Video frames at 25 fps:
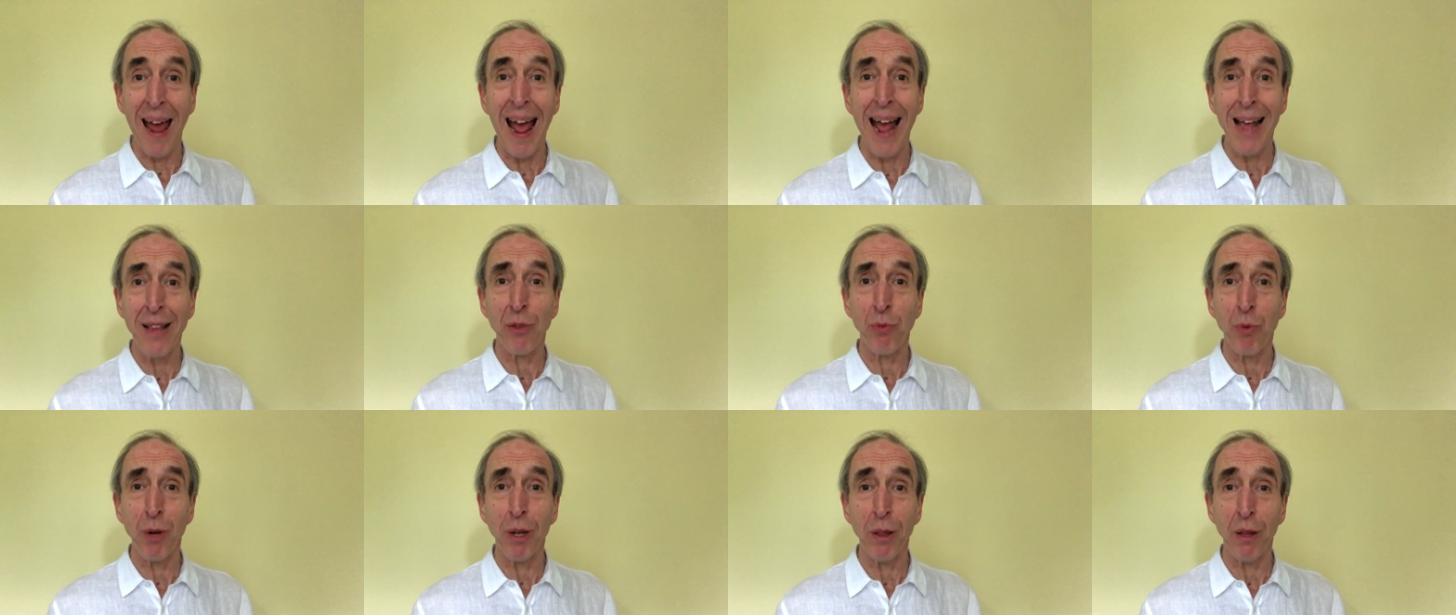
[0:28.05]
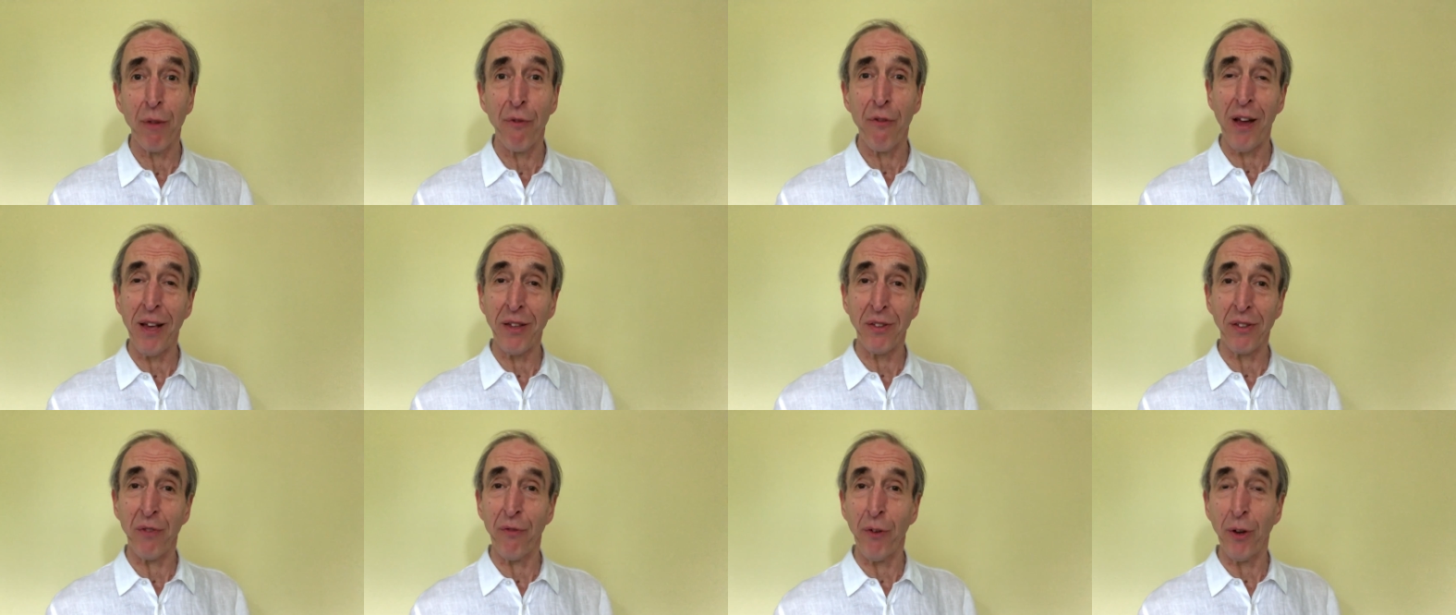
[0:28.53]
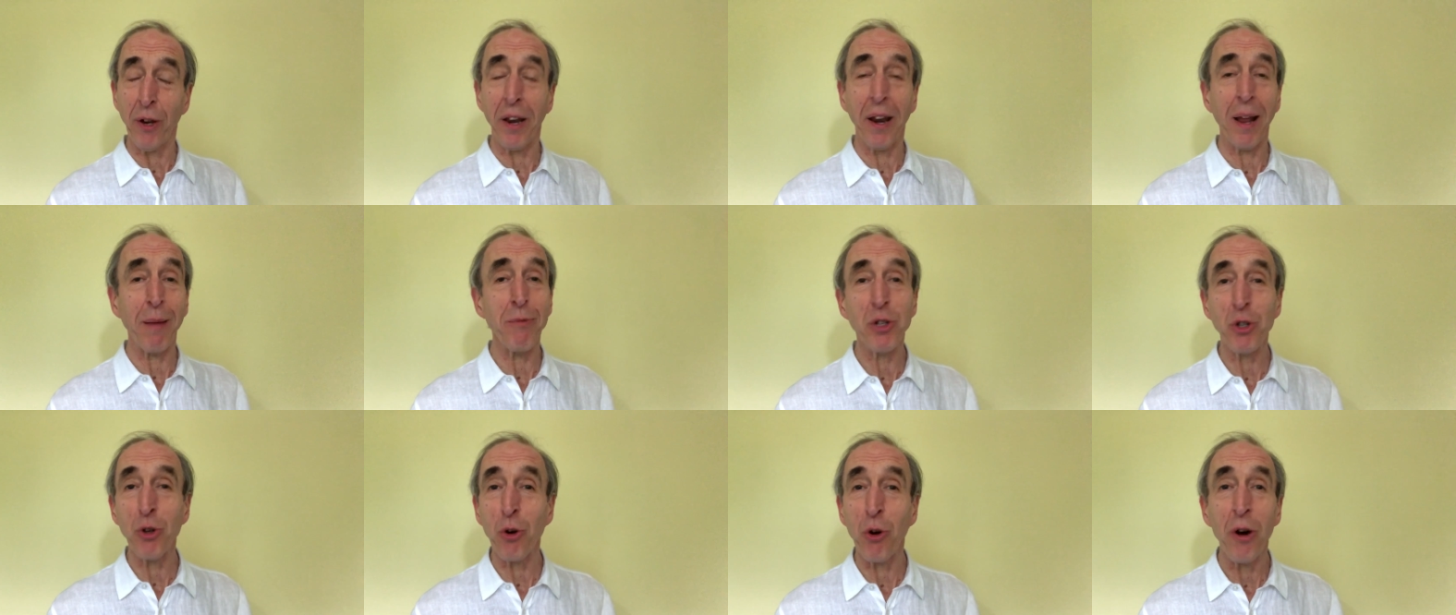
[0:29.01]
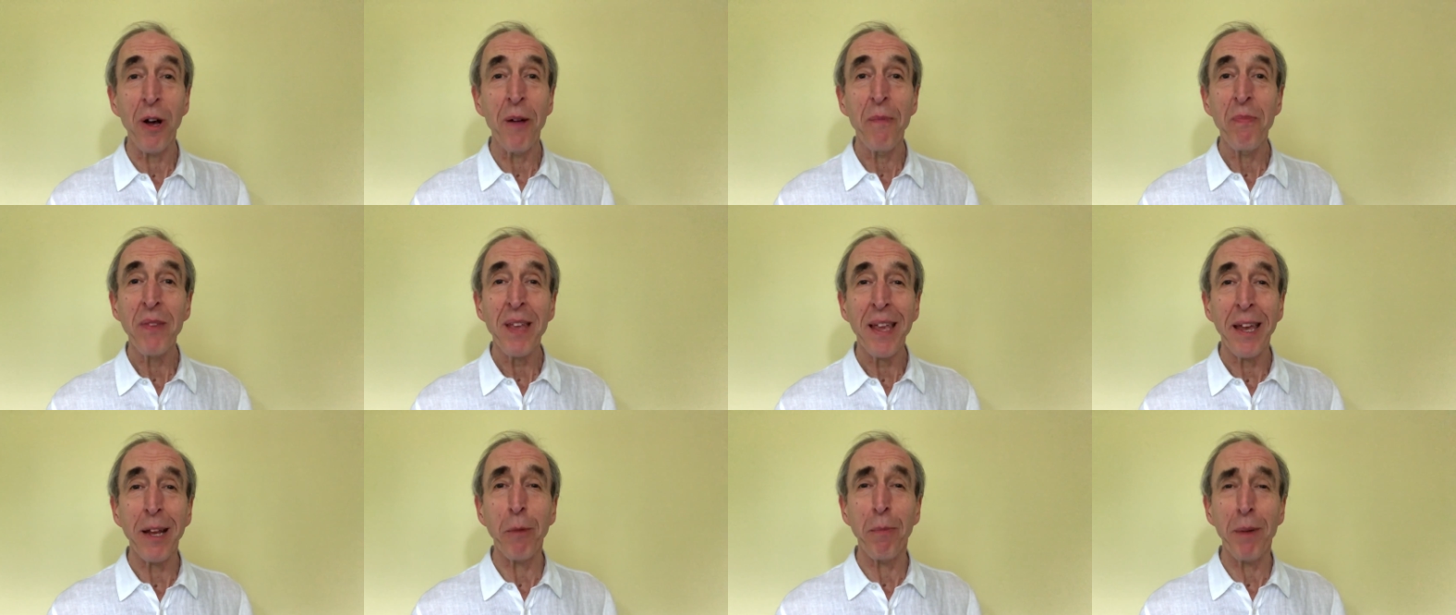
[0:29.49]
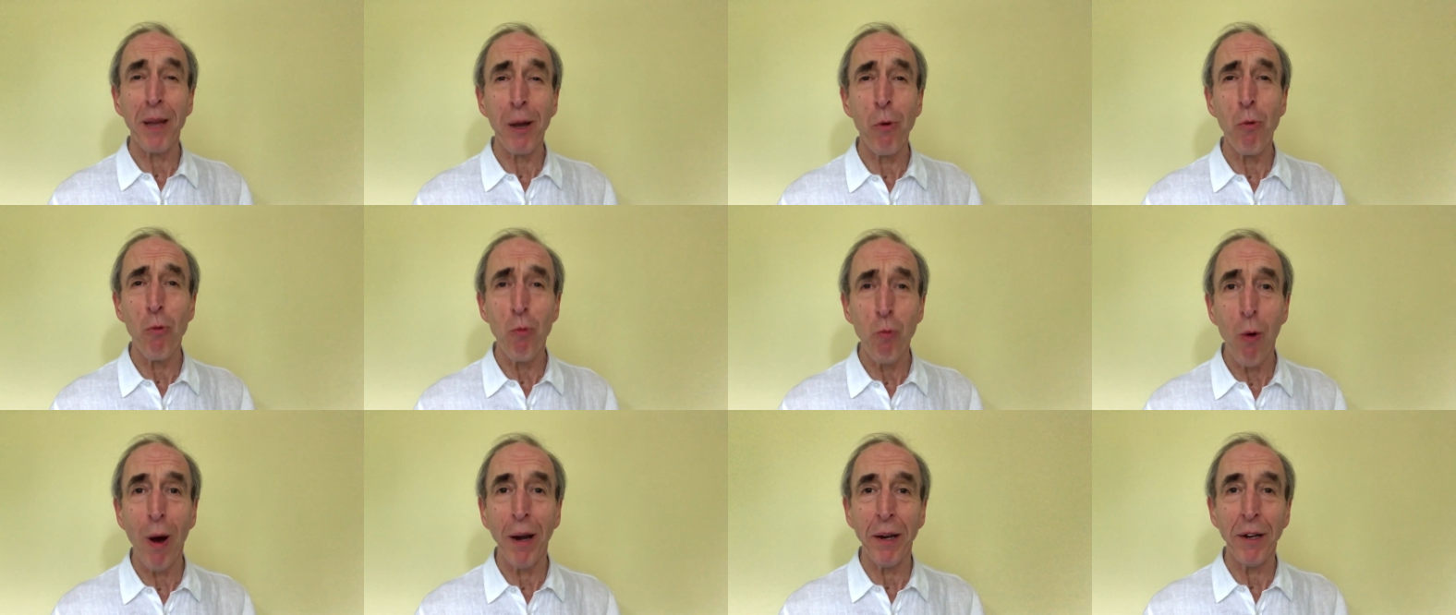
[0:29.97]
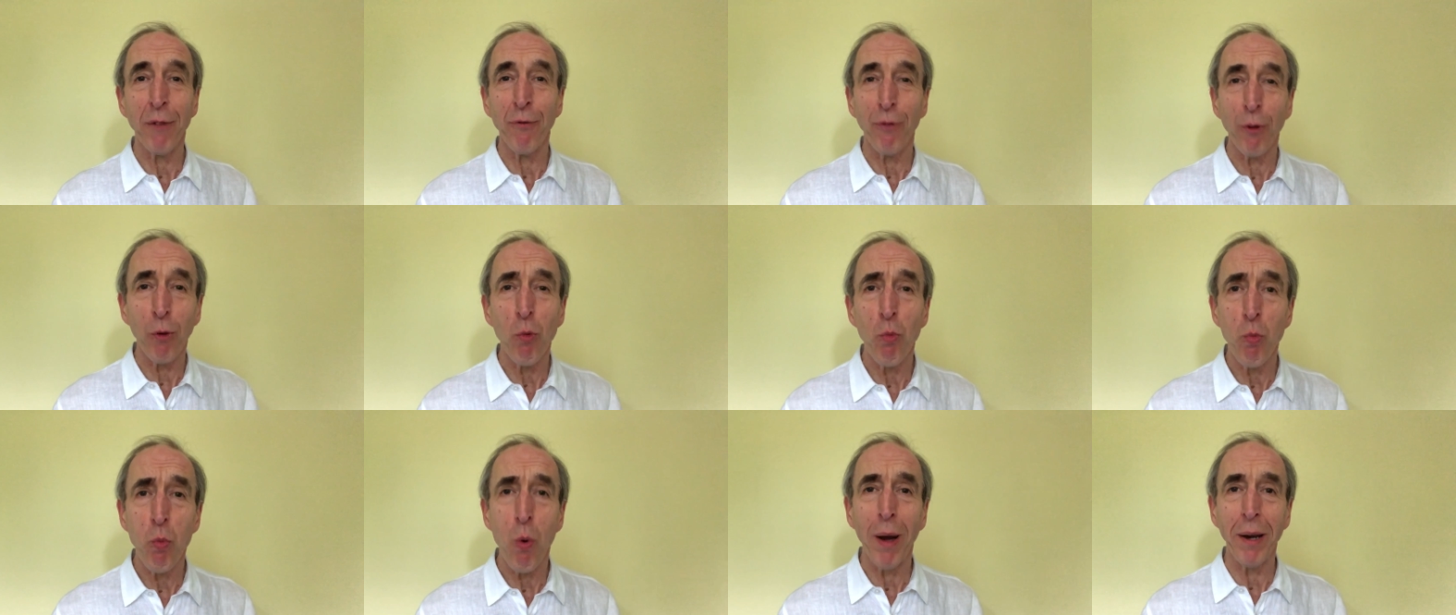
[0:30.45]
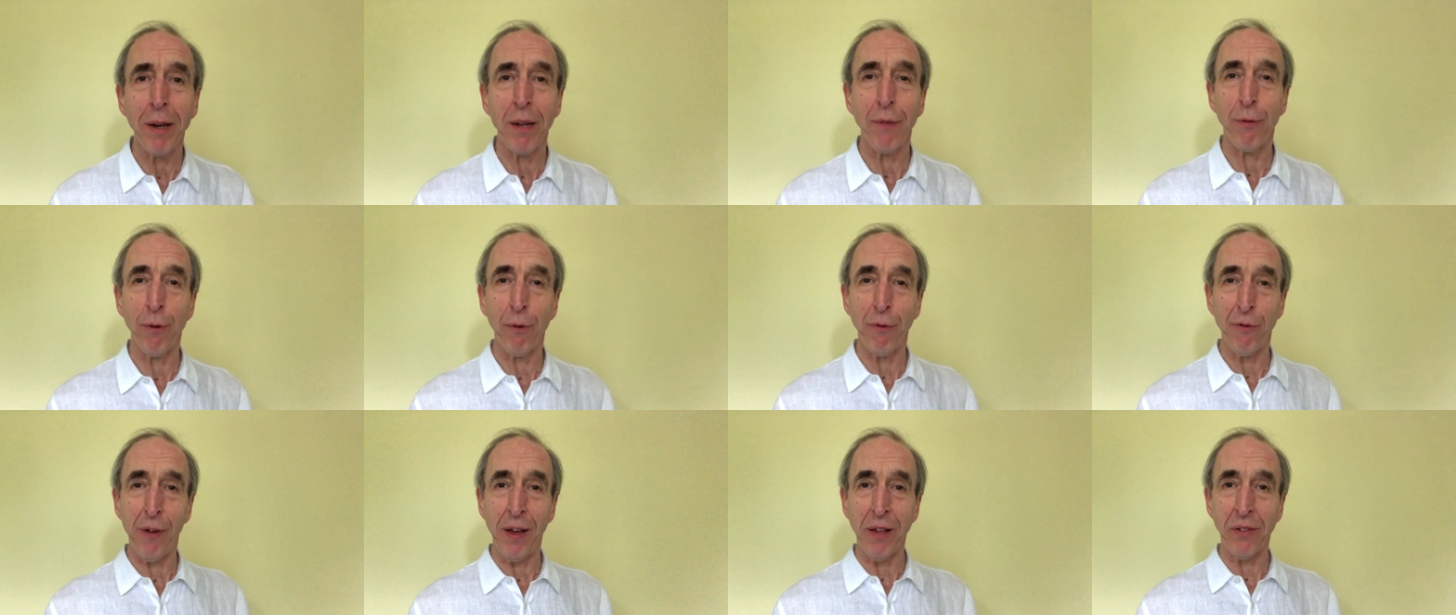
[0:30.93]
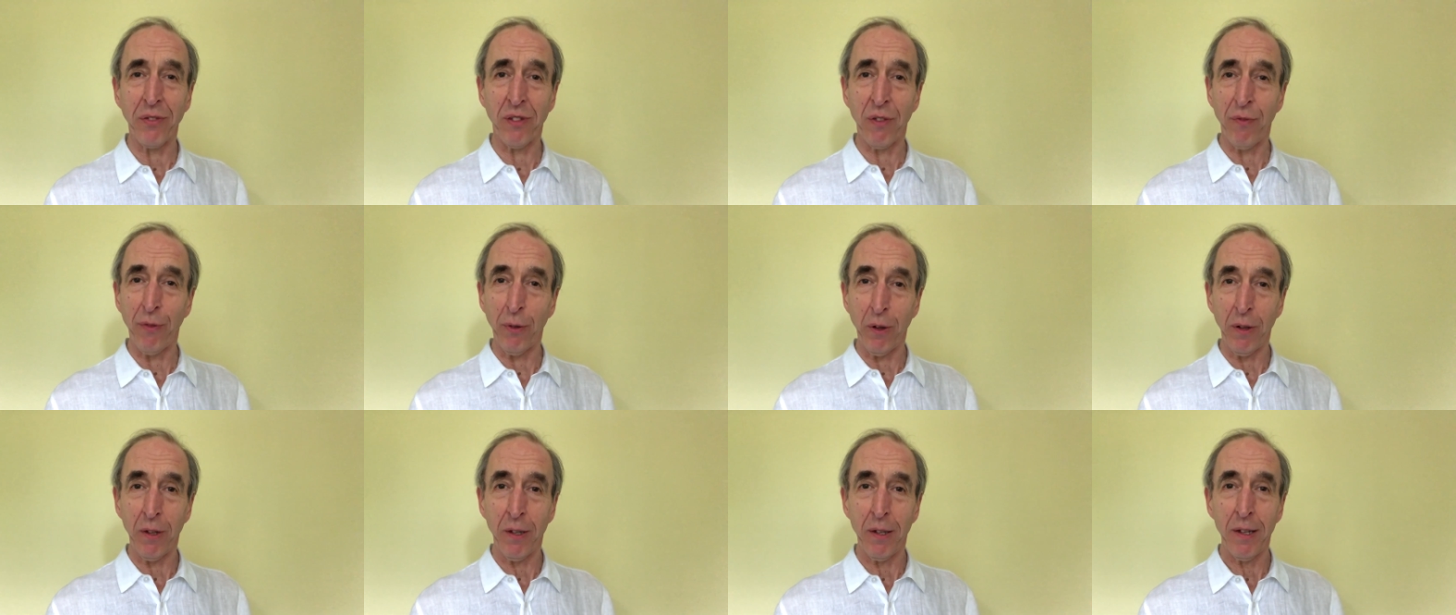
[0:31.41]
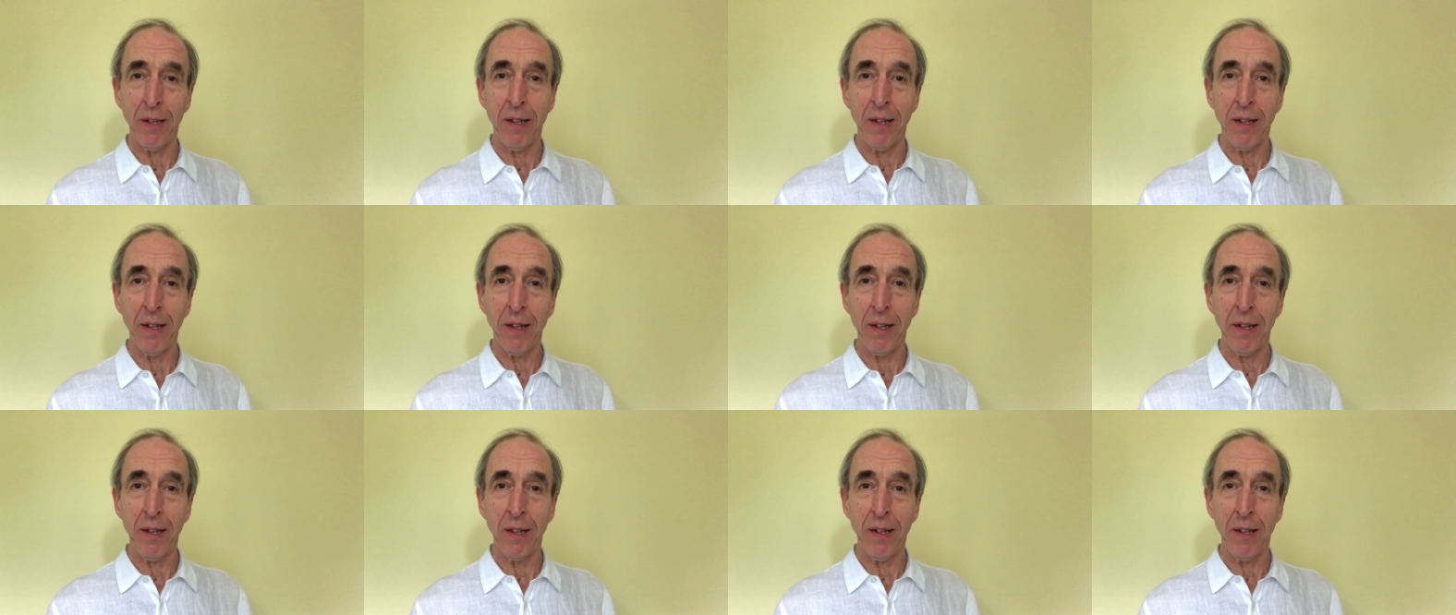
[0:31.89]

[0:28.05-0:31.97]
as will the festival, and I'm sure it'll be a wonderful, wonderful festival.